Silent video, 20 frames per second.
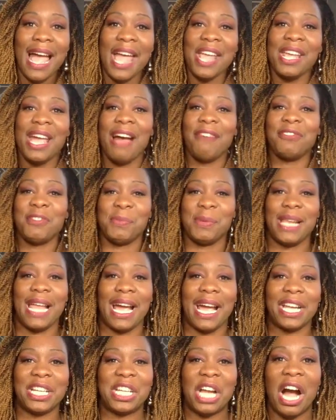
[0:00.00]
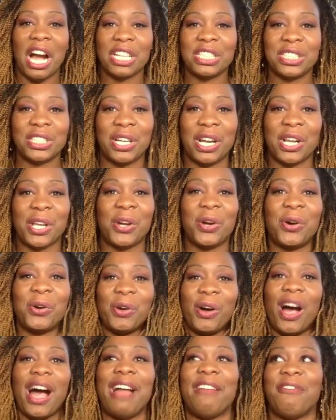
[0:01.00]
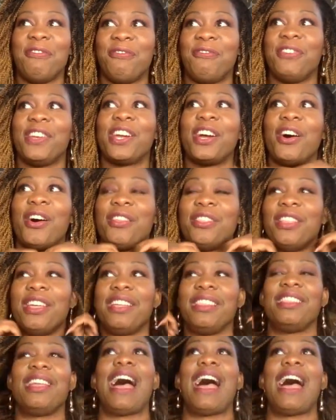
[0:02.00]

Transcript: and you have to be like a doctor and go and figure out the,